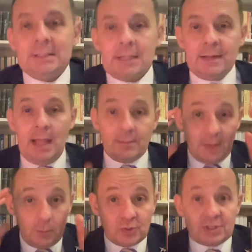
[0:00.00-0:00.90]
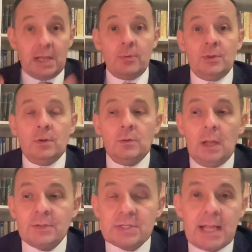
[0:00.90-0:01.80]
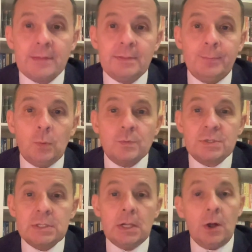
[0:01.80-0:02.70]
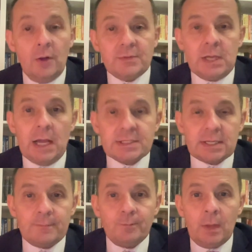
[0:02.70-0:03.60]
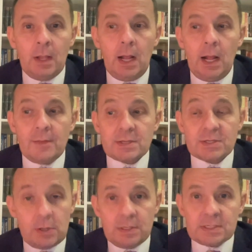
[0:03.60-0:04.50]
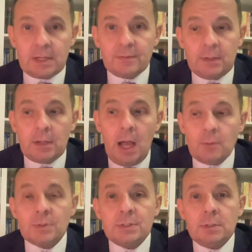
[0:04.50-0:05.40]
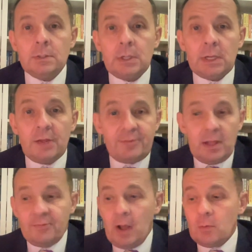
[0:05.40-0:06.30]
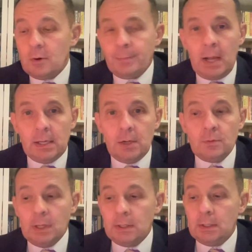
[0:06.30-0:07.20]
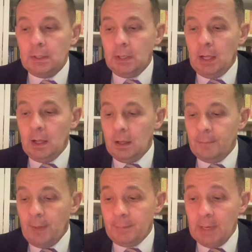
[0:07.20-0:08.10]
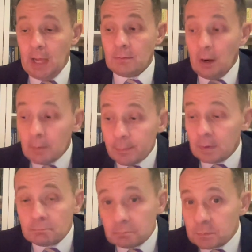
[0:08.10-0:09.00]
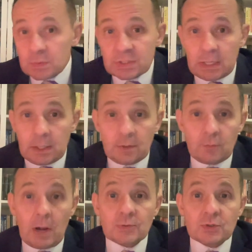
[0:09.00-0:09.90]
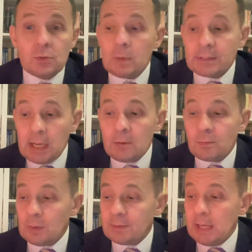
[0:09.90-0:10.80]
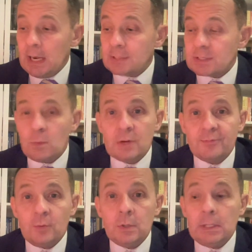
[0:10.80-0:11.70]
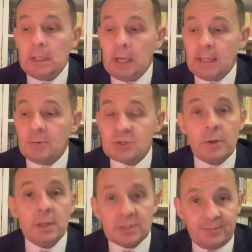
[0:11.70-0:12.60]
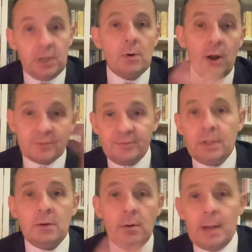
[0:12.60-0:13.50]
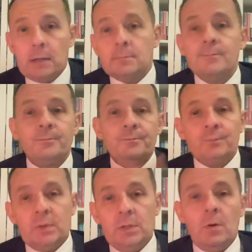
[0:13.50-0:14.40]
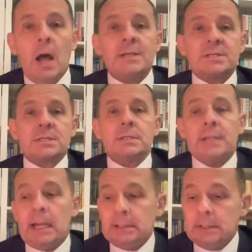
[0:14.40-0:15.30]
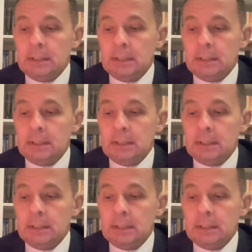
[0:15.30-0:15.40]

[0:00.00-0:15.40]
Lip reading: And that will stick with you and you'll understand the importance of de-icing. That's certainly something that I would do if I were a pilot owner. I remember sitting in ground school one day with one of the airlines I worked for, and they were showing us video after video about, you know, ice and that,